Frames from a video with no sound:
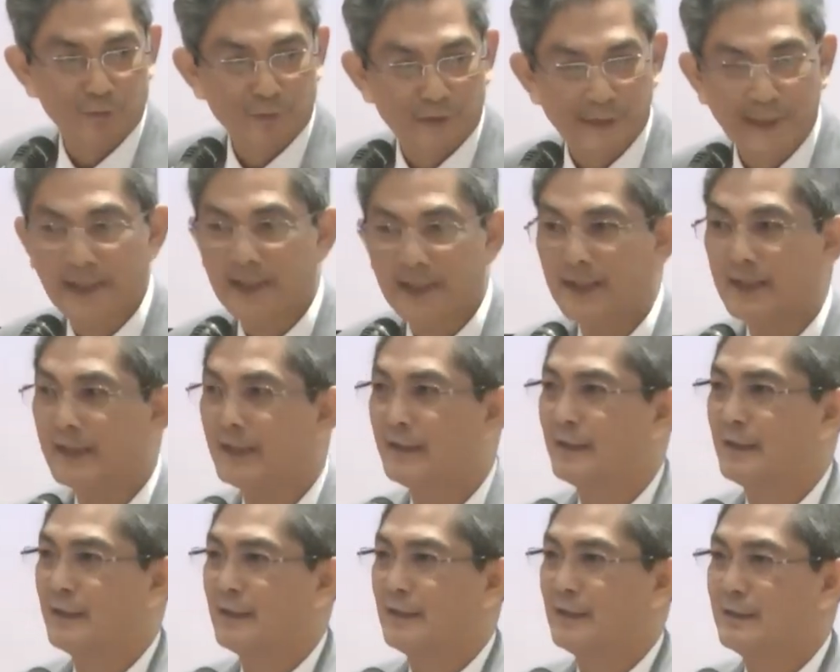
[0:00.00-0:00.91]

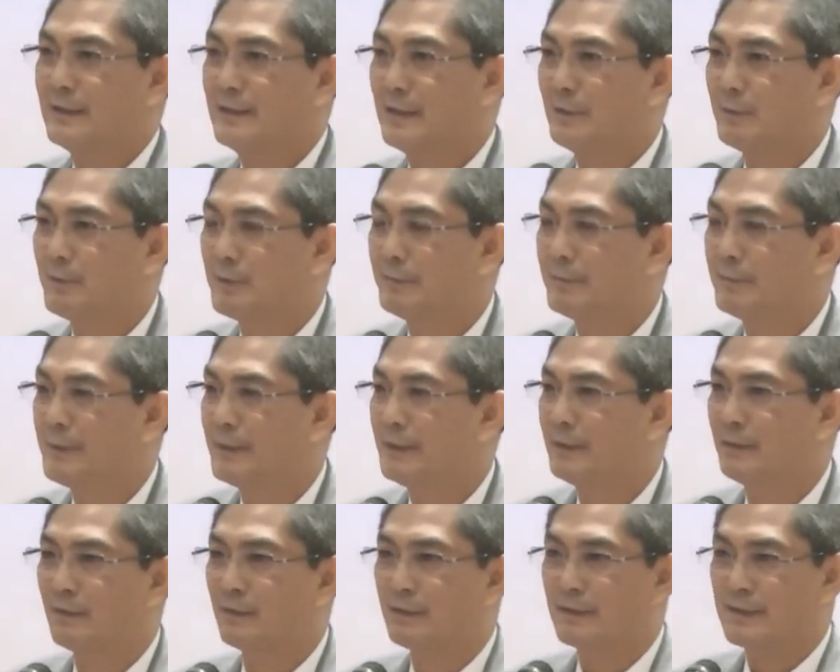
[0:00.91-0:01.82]
Today there will
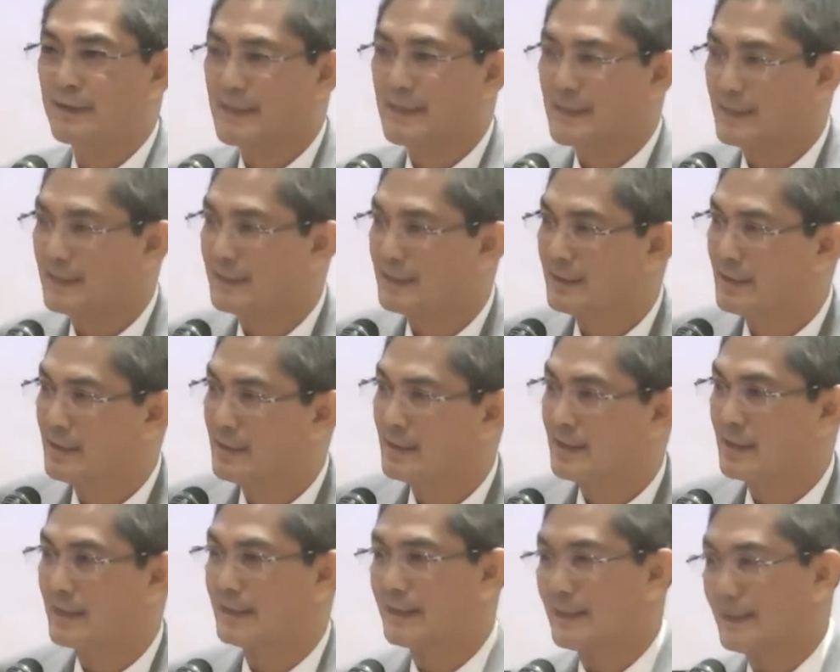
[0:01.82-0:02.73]
be
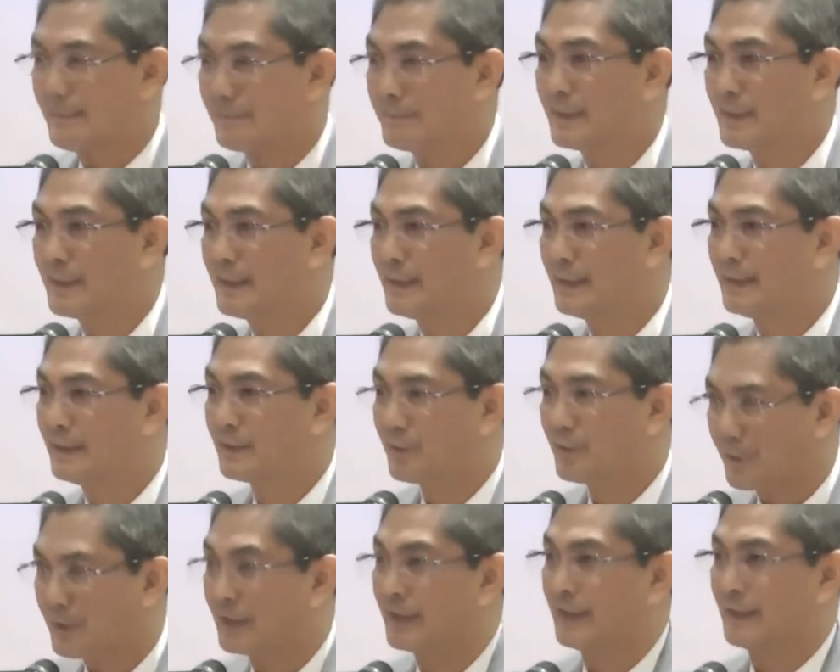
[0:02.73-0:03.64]
organizations and
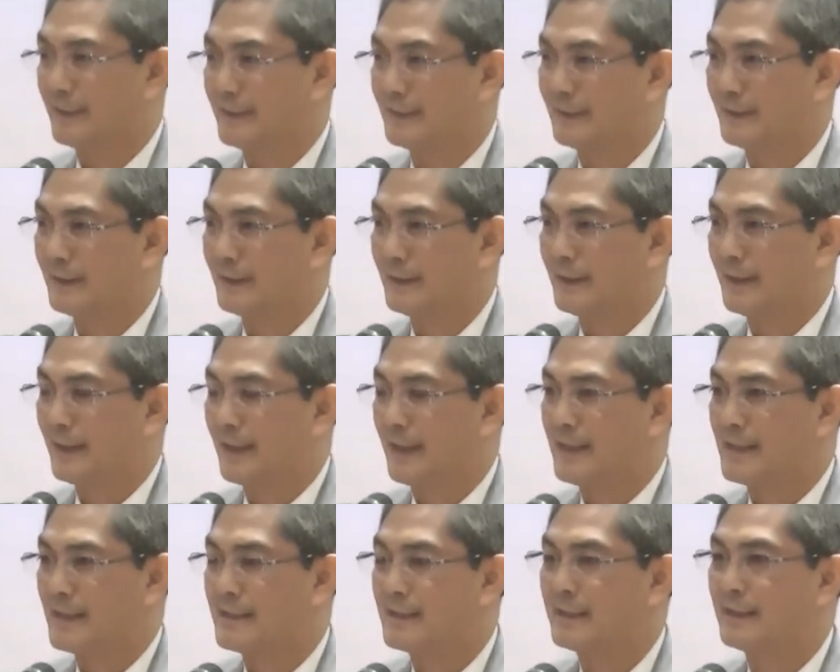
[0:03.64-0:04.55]
company talking
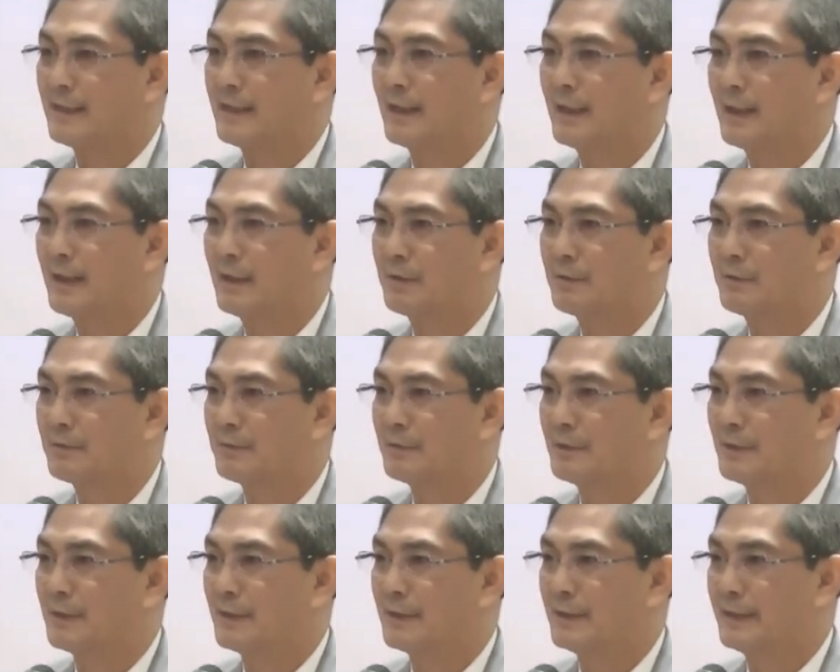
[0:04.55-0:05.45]
and see
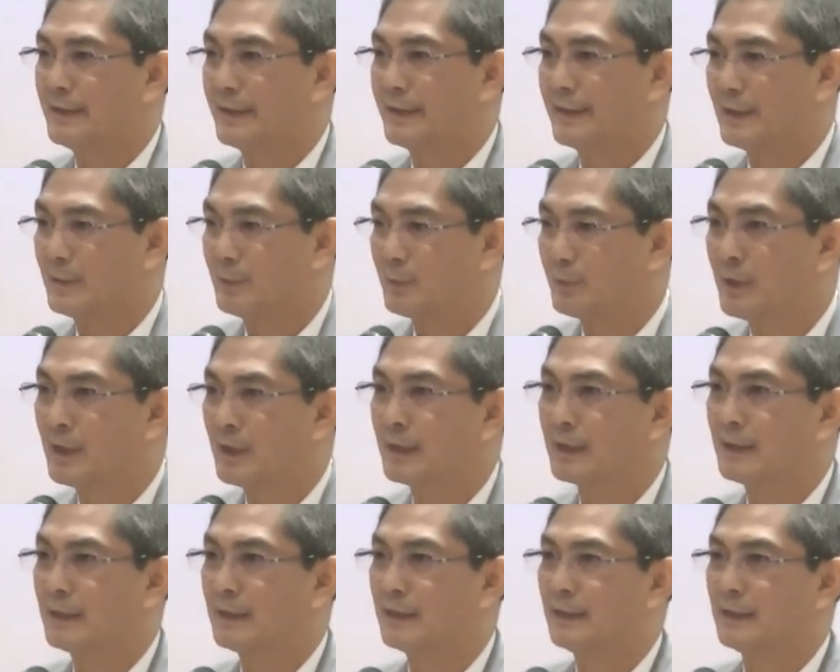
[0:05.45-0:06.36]
how they can
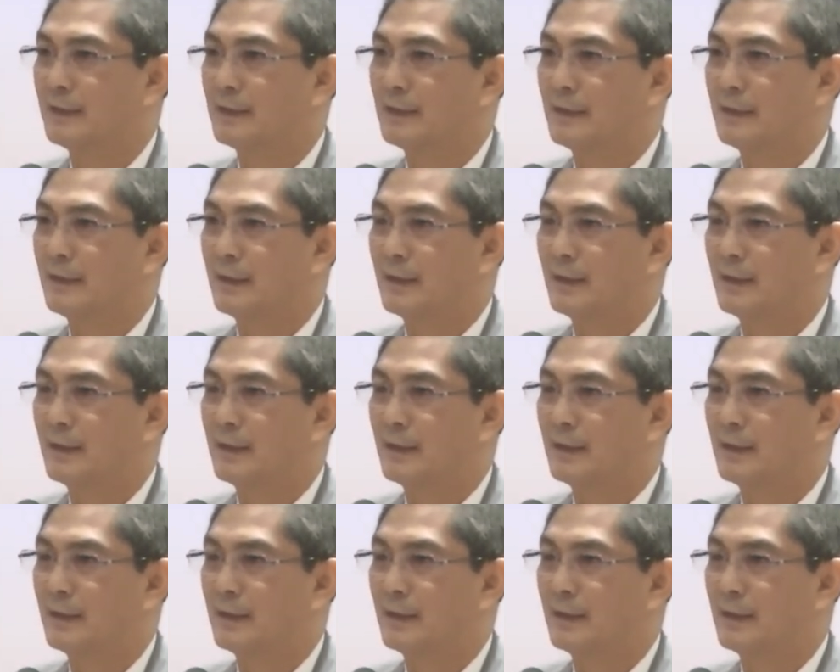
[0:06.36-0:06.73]
work